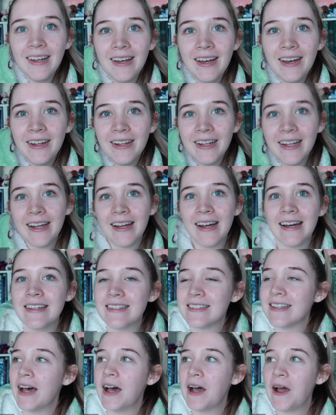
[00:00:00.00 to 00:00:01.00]
Okay
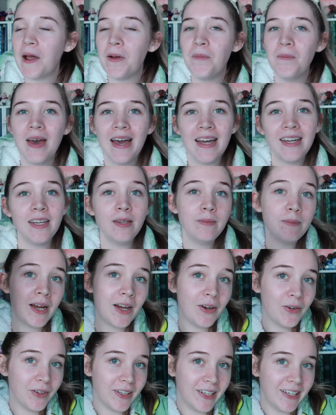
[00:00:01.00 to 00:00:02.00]
guys, I'm back in my
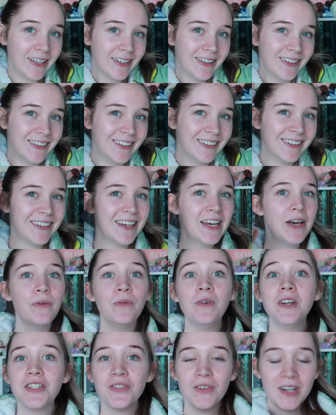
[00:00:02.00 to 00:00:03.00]
hoodie,
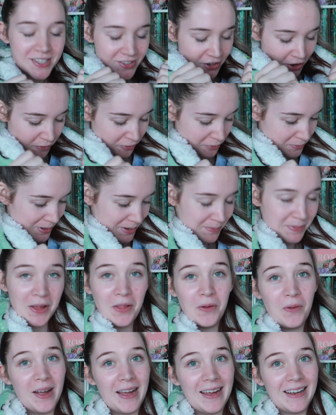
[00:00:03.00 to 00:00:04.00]
which Reese got for me, by
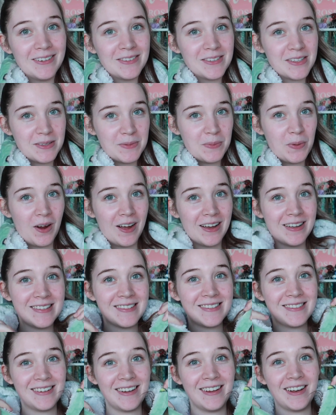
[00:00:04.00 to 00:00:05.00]
the way. It was a
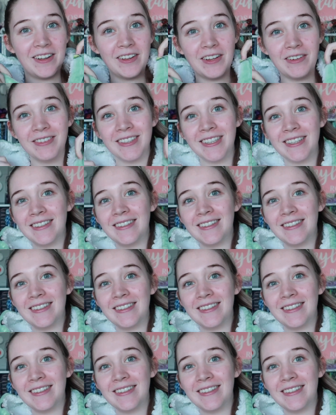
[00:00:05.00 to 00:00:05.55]
surprise and I love it.